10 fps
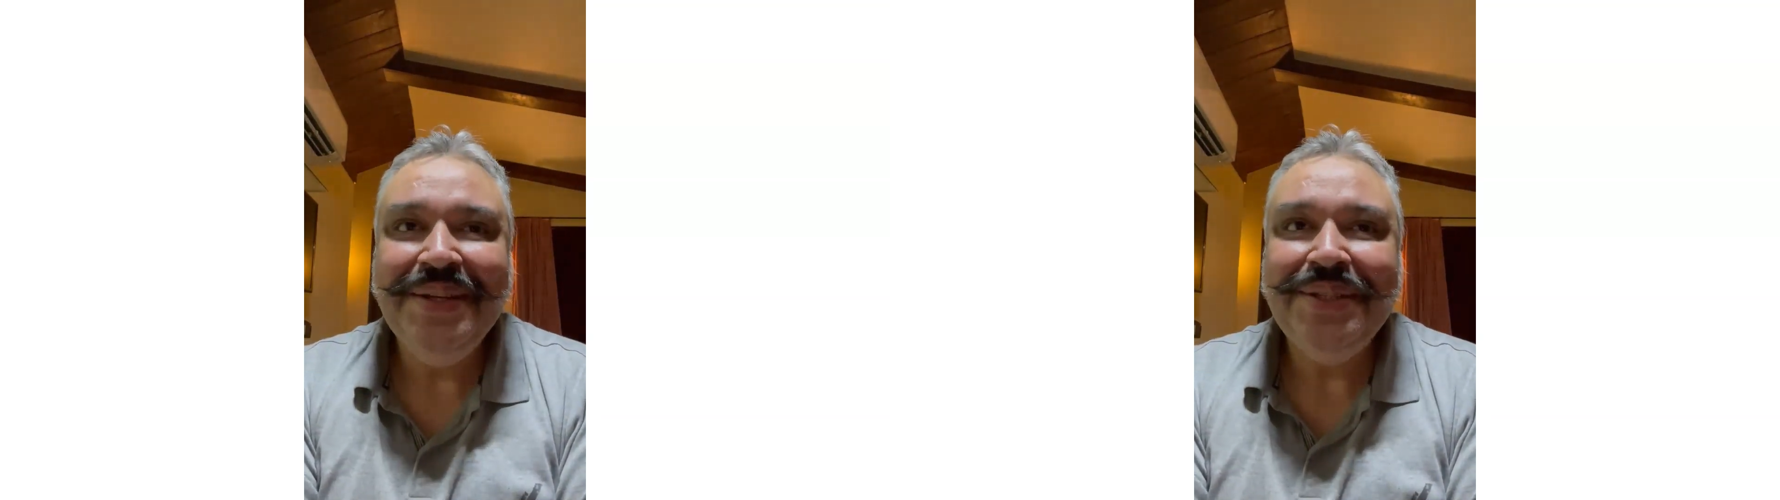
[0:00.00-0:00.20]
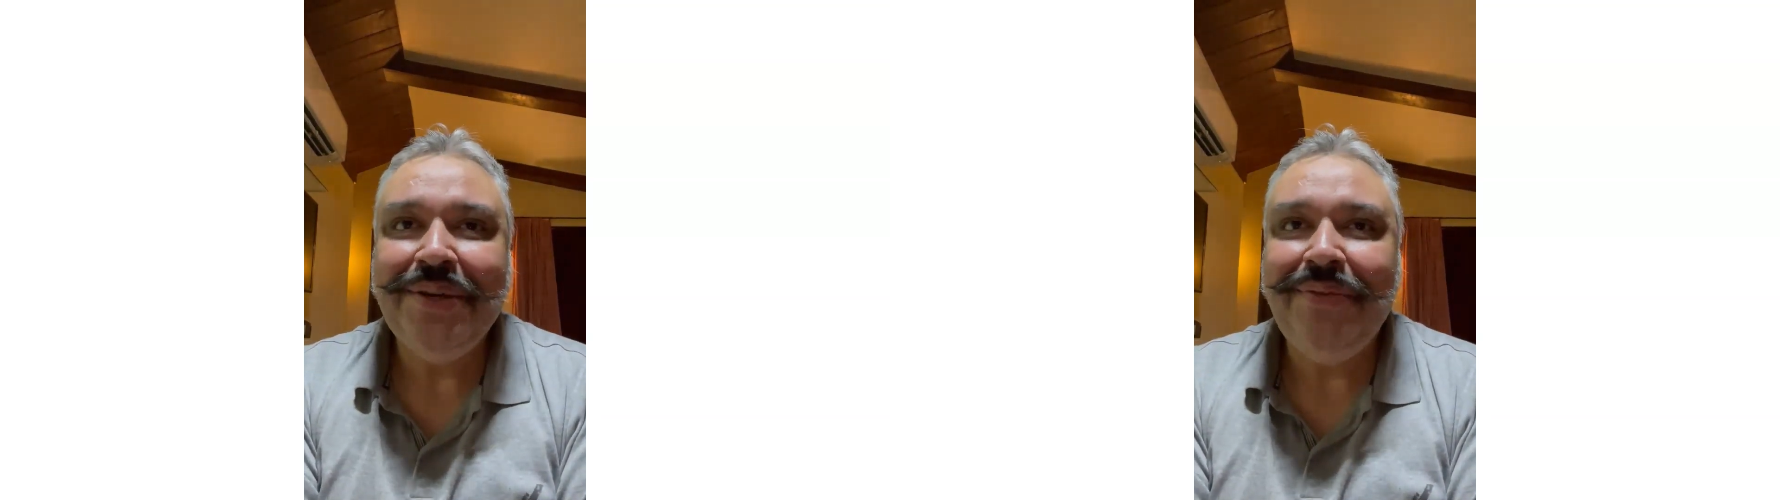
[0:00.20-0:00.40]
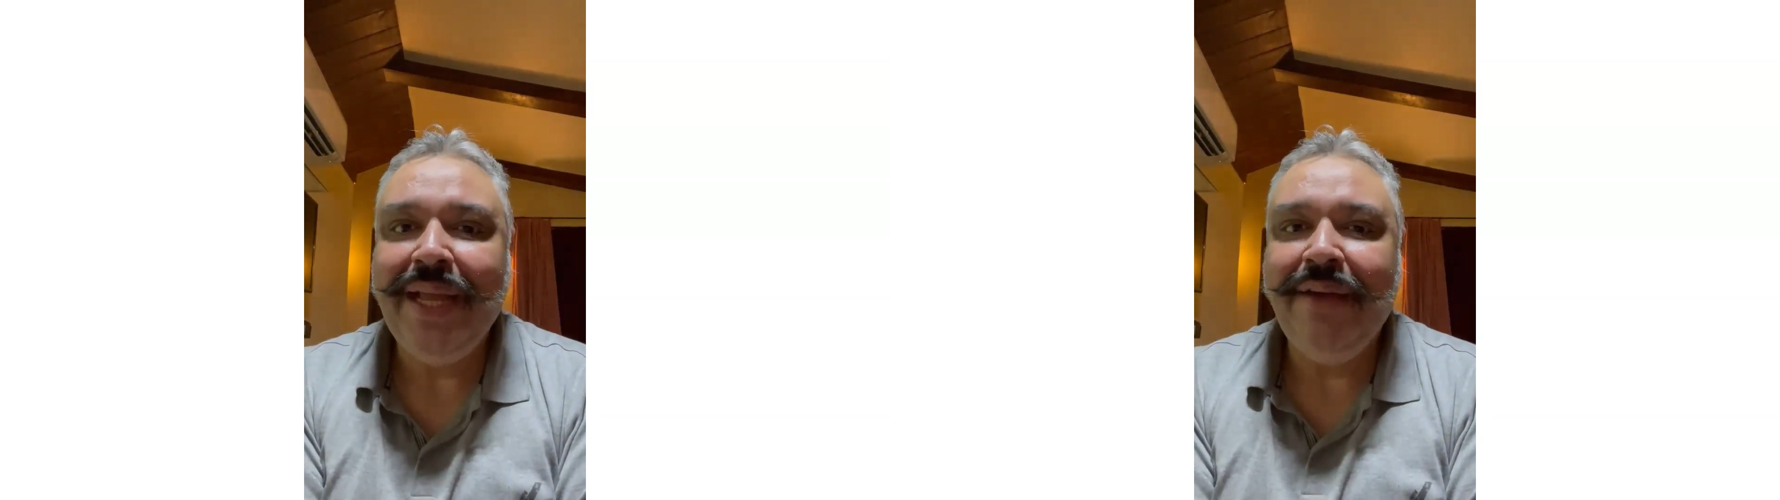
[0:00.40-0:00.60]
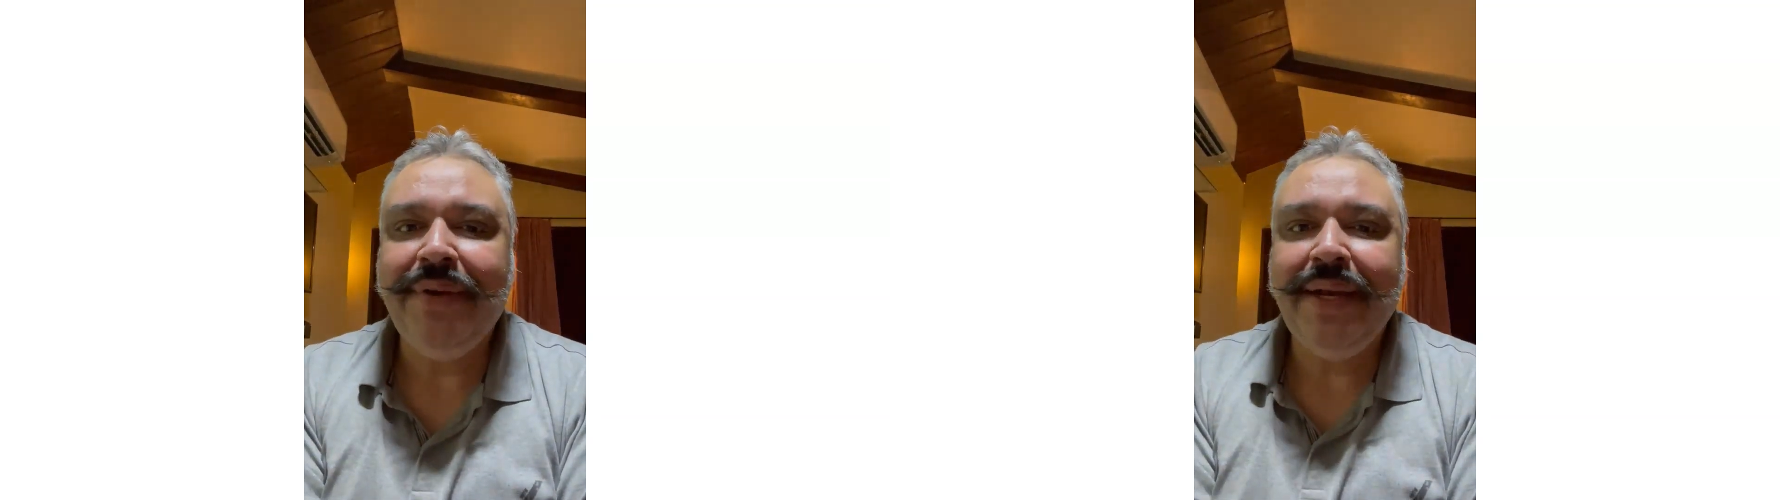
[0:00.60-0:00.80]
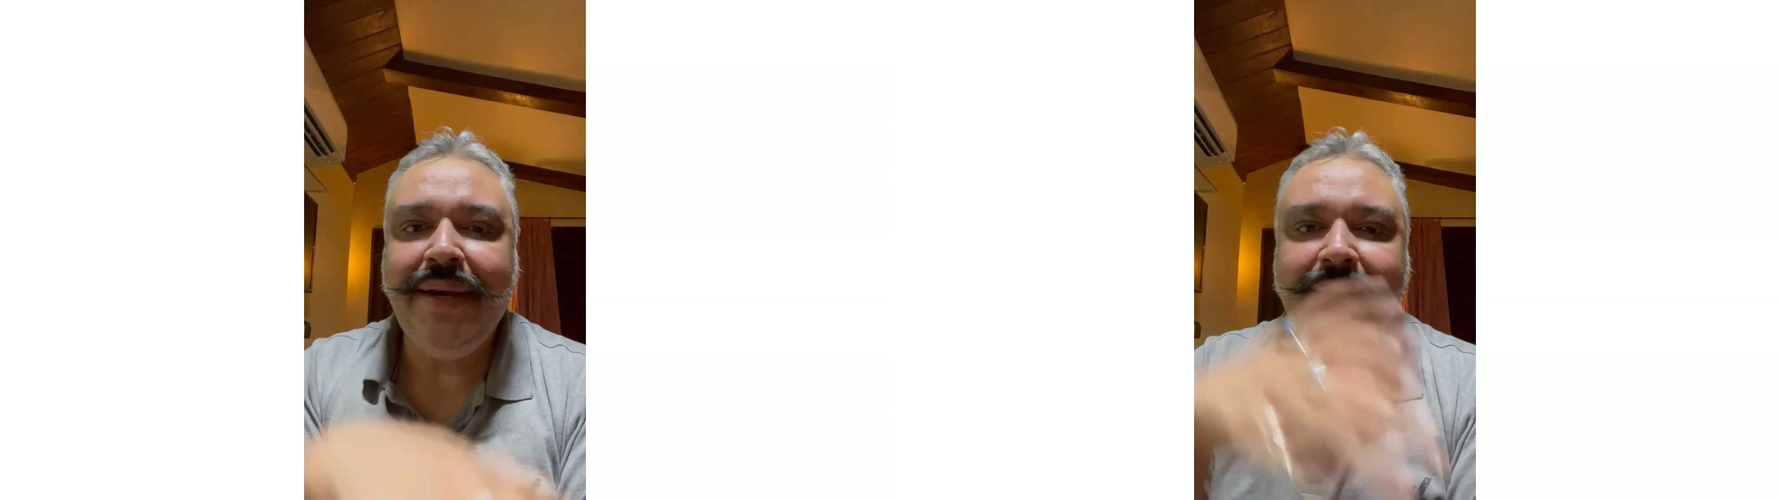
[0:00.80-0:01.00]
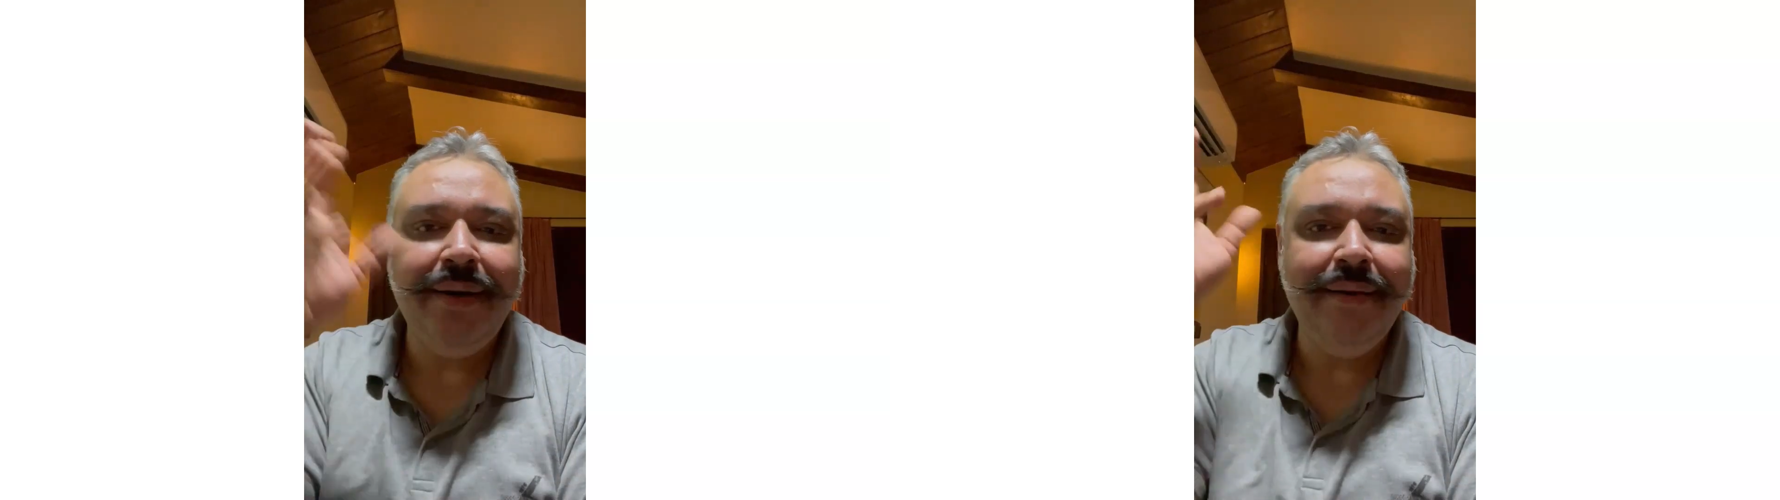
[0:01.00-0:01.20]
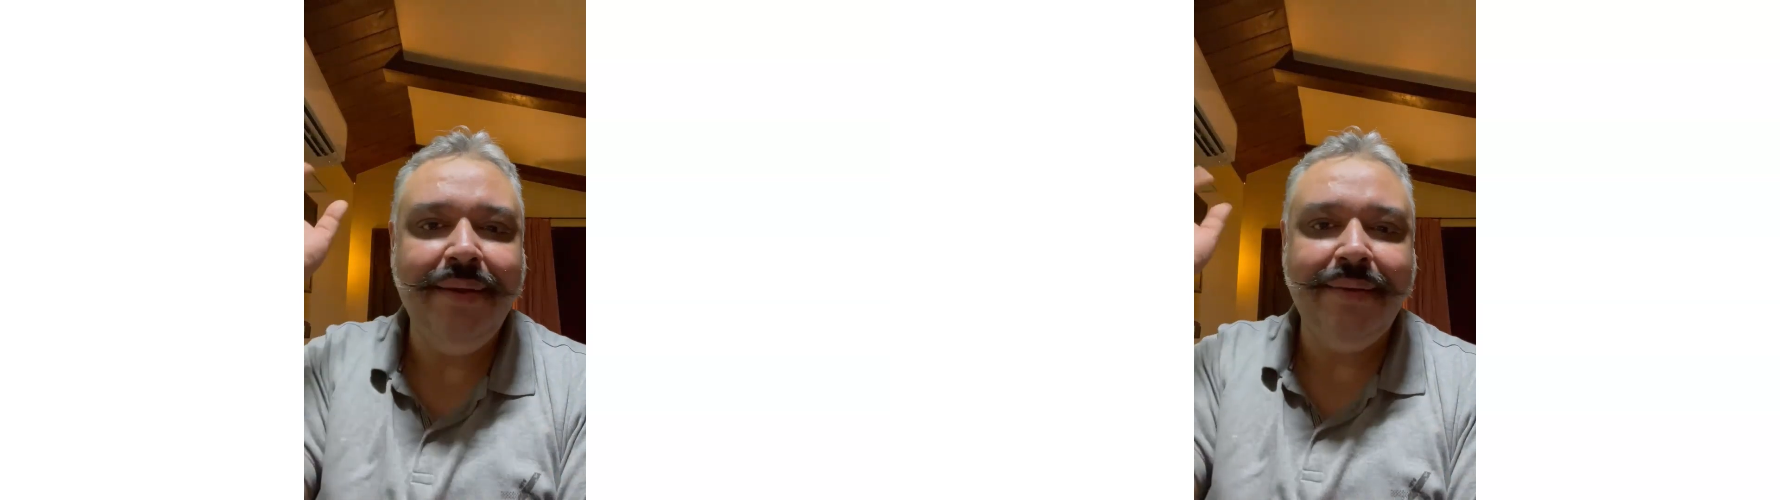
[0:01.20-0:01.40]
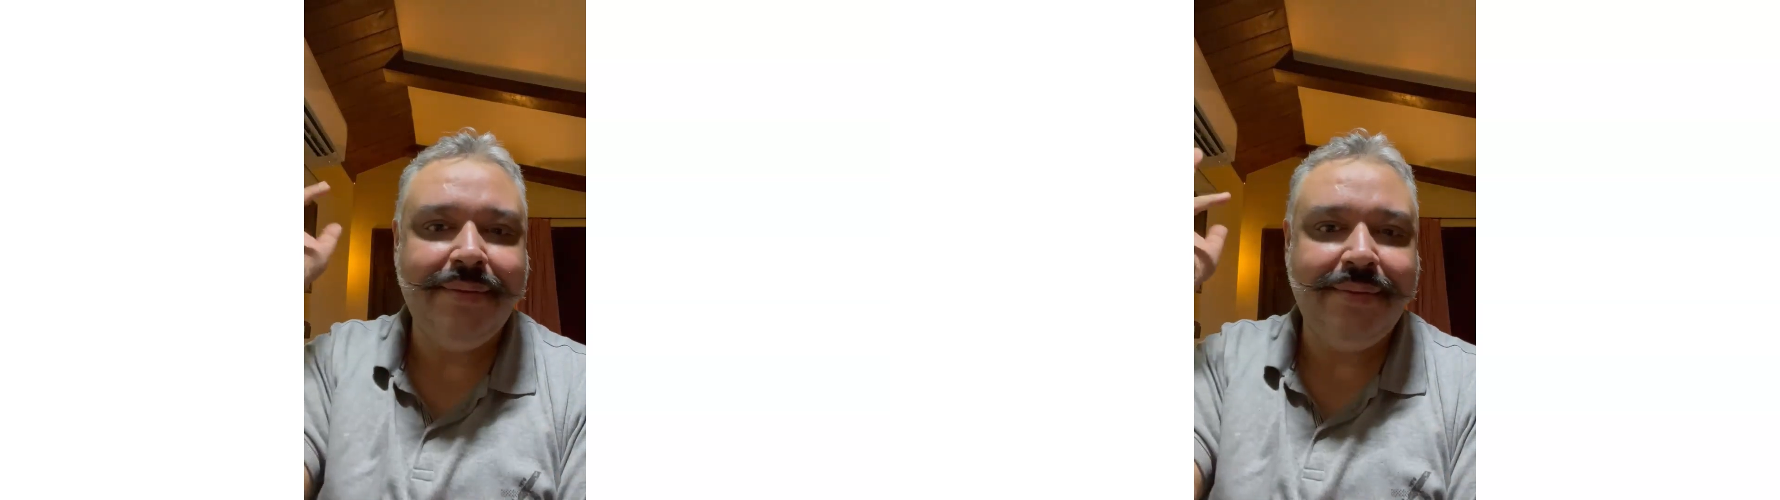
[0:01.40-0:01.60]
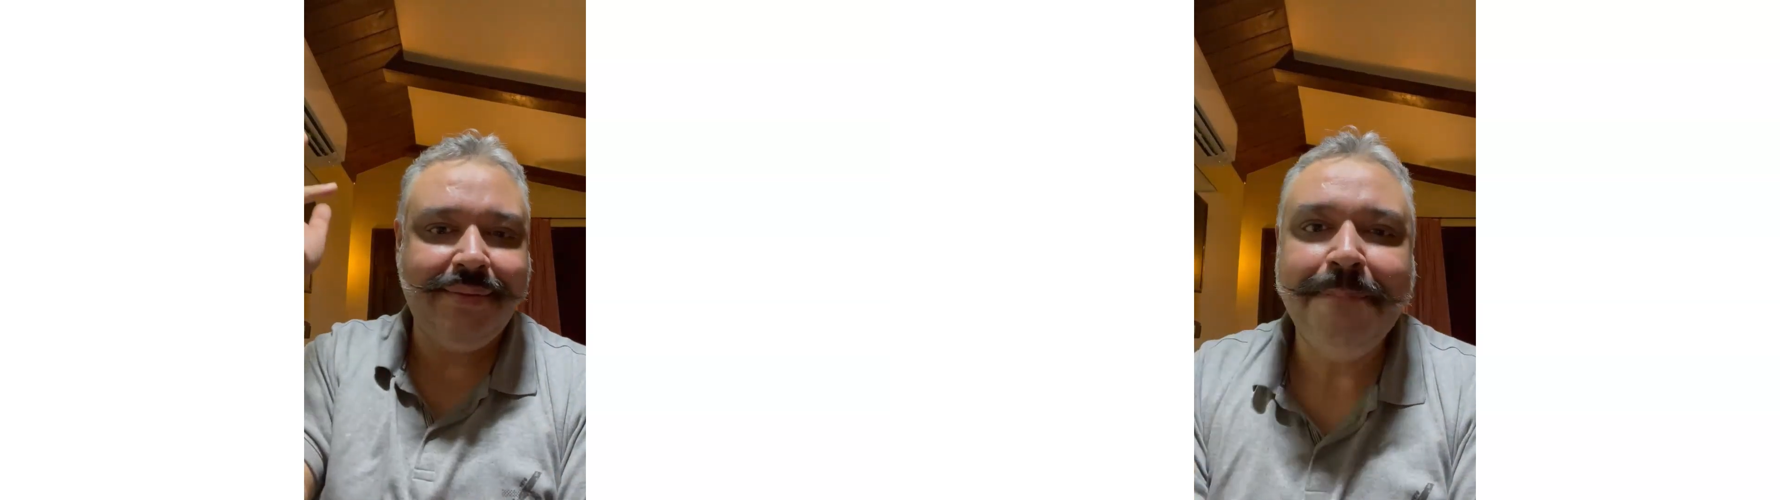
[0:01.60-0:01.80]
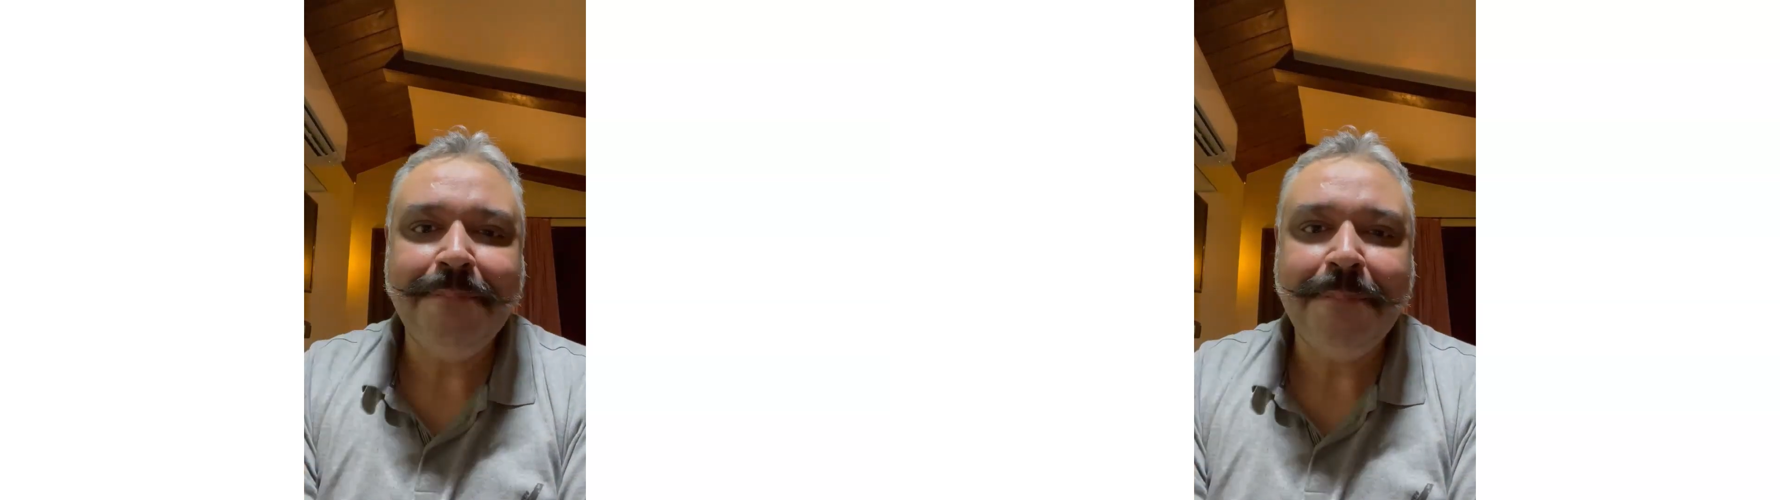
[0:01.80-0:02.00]
So we have created
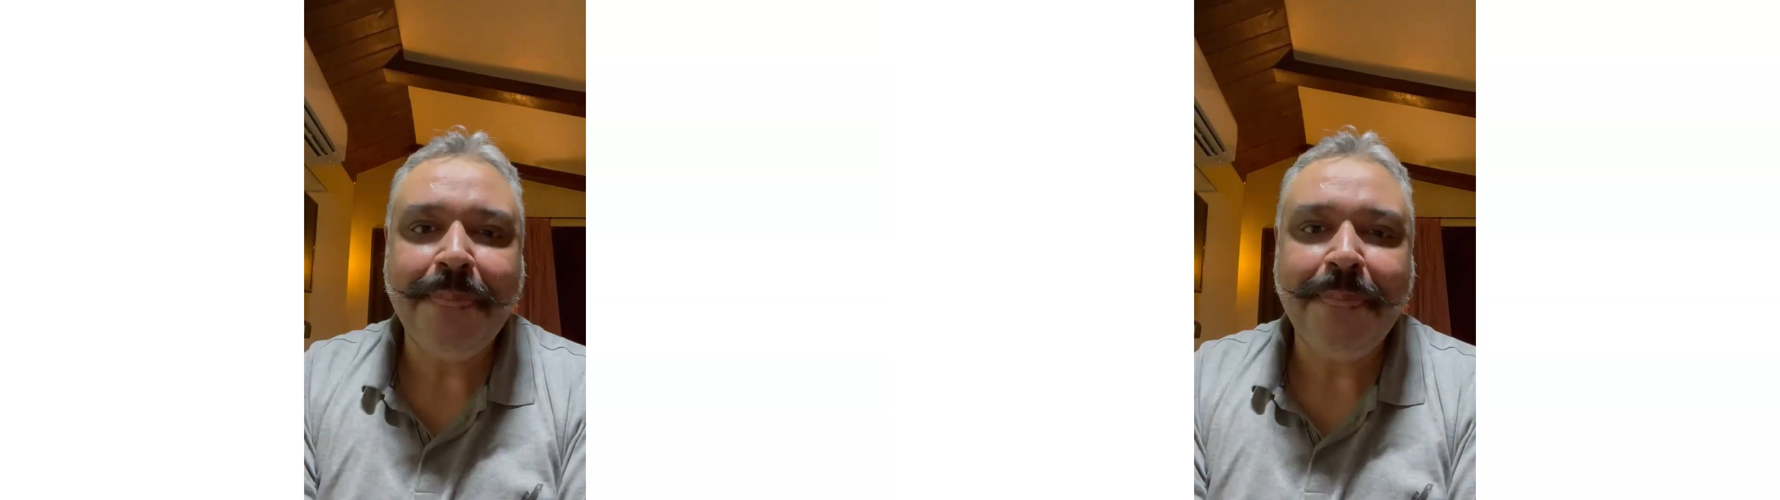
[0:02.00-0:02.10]
this